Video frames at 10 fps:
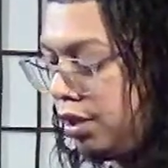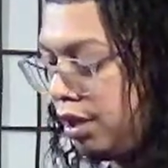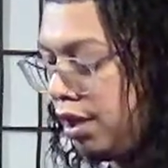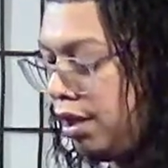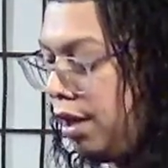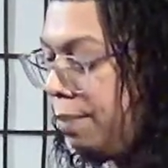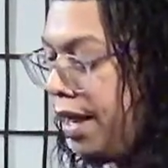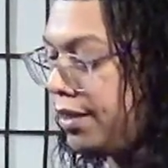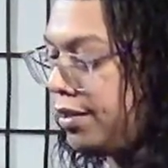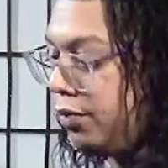a
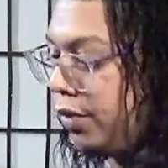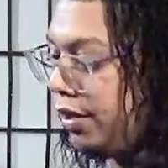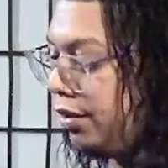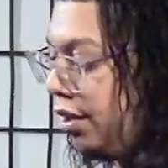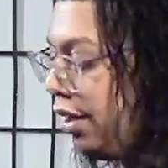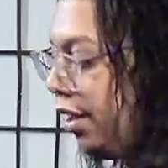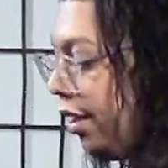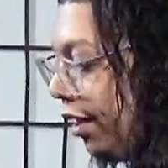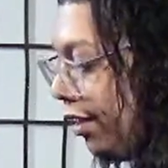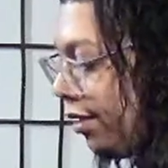moccasin when
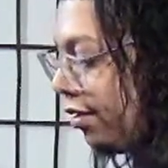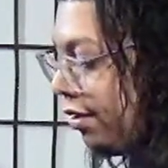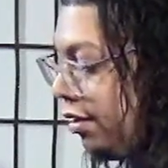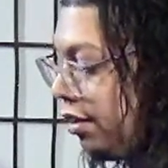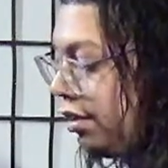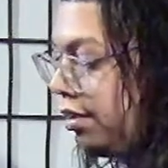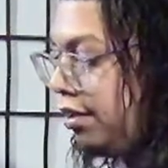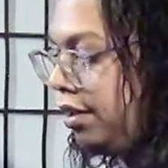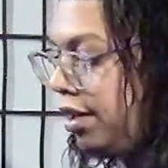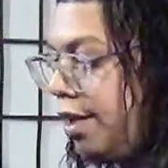it's
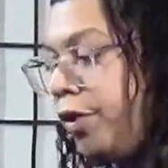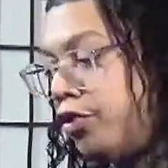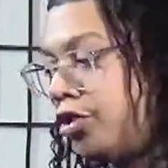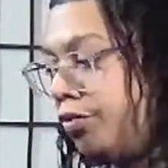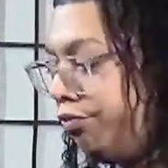a boat shoe.